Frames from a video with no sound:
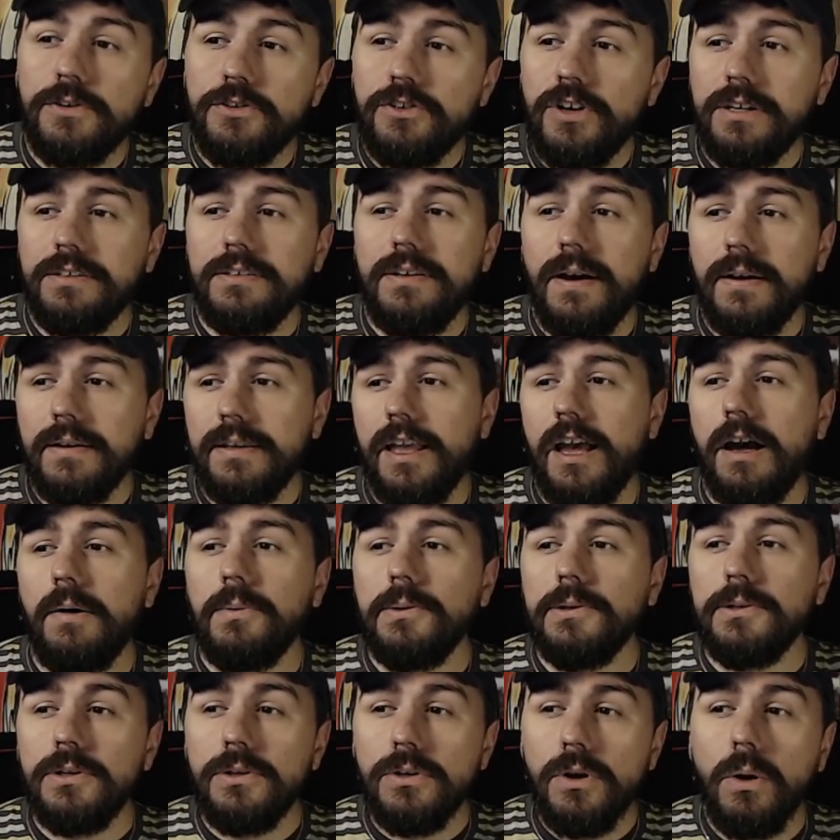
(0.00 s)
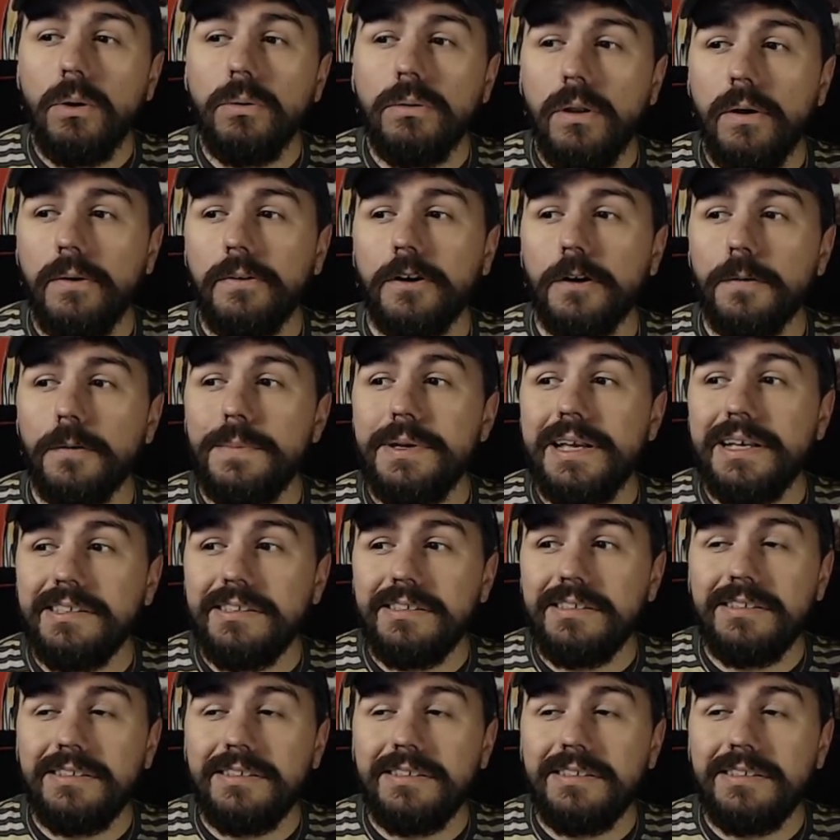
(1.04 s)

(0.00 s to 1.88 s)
projectile count will no longer be a